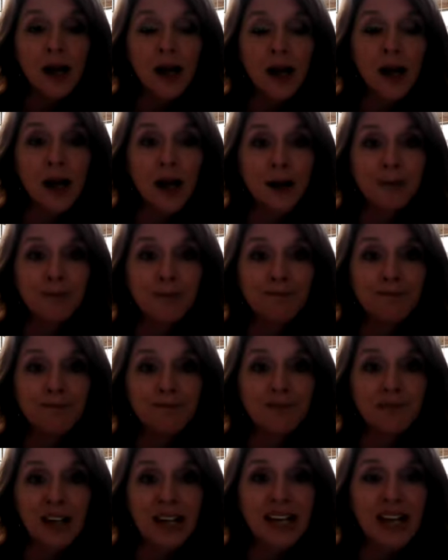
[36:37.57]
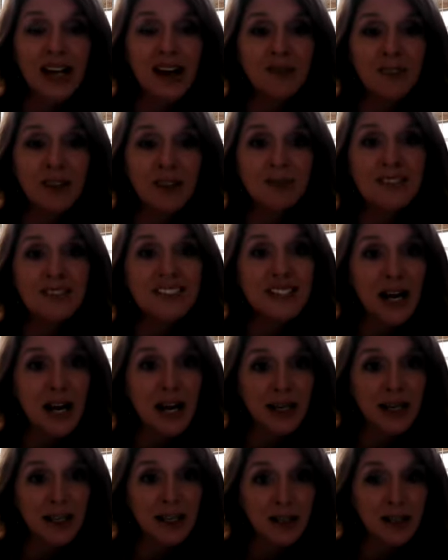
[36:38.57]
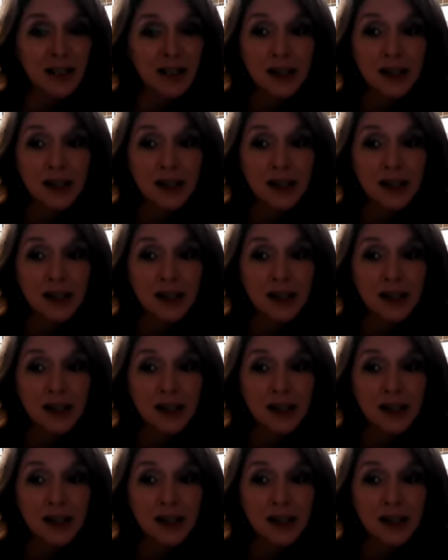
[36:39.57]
and have them sign.